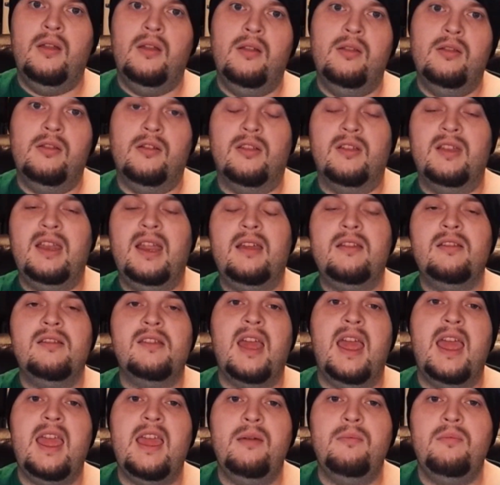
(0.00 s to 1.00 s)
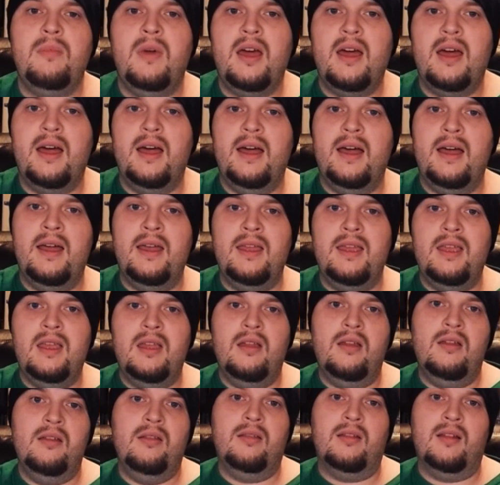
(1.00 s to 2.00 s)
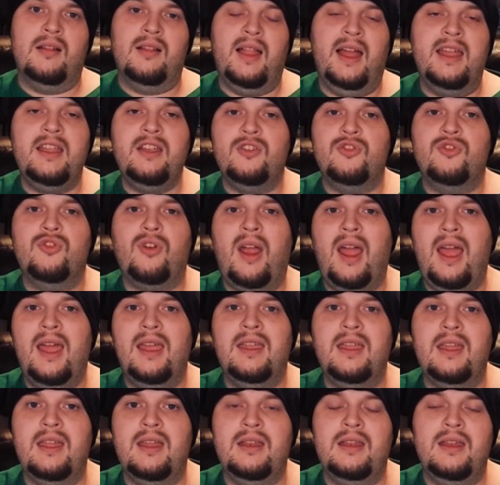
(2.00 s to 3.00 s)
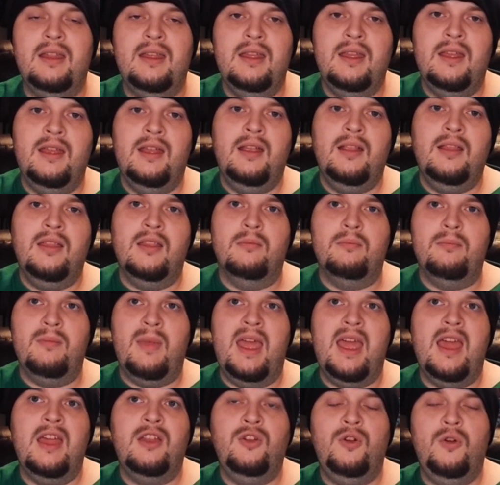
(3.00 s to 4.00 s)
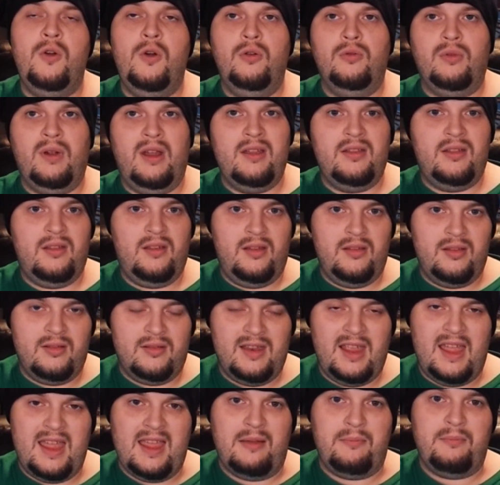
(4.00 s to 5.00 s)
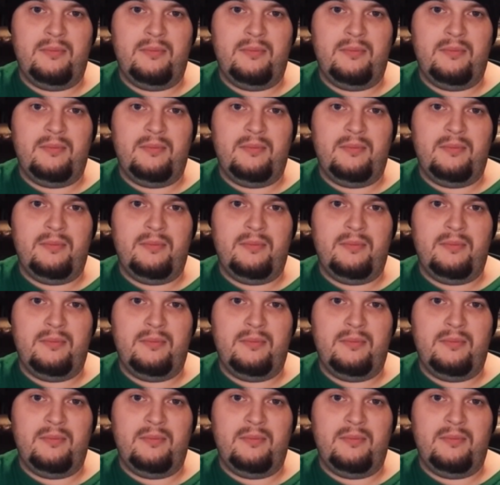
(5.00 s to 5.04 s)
So the next game is Like a Dragon, The Man Who Erased His Name.